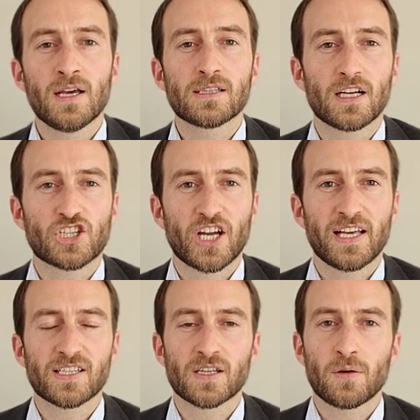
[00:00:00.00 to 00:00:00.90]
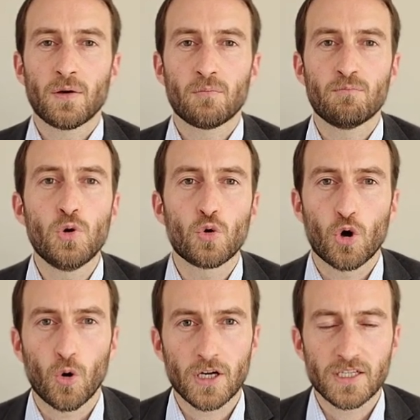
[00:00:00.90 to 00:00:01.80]
such as moot
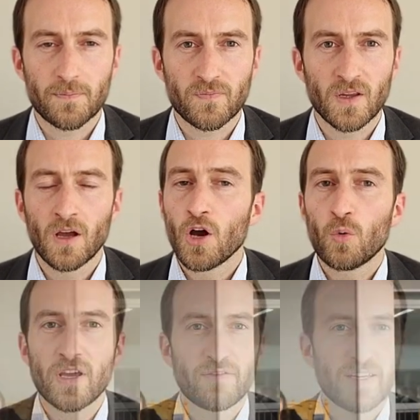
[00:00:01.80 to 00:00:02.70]
court. We have